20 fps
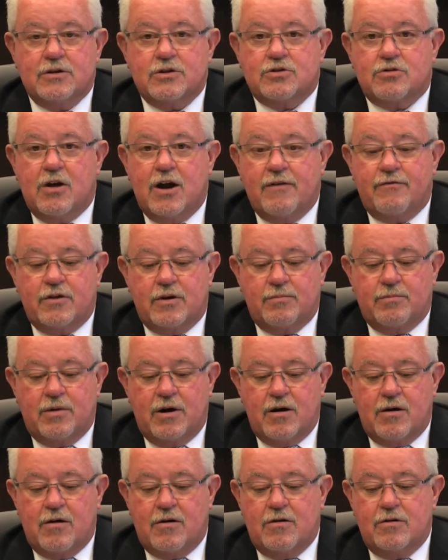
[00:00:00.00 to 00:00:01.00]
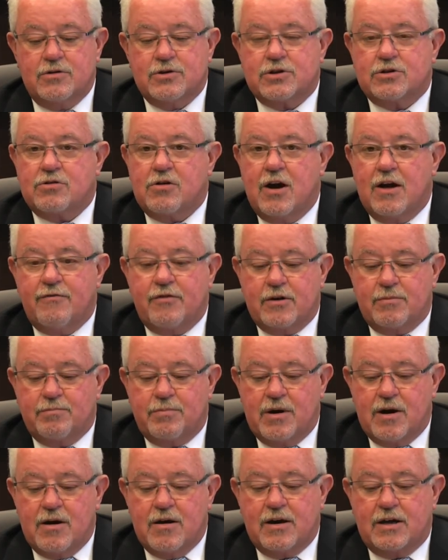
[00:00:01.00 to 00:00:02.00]
traffic barrels, traffic
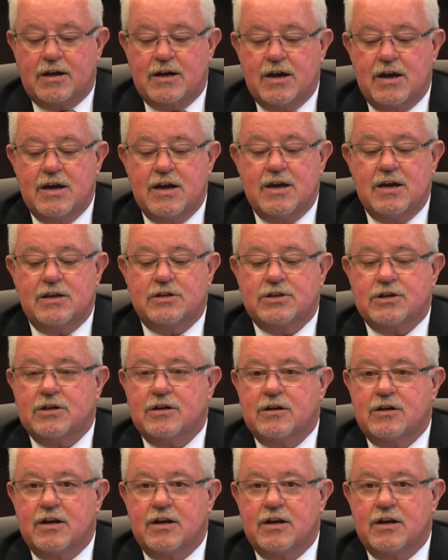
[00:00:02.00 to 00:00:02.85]
barricades,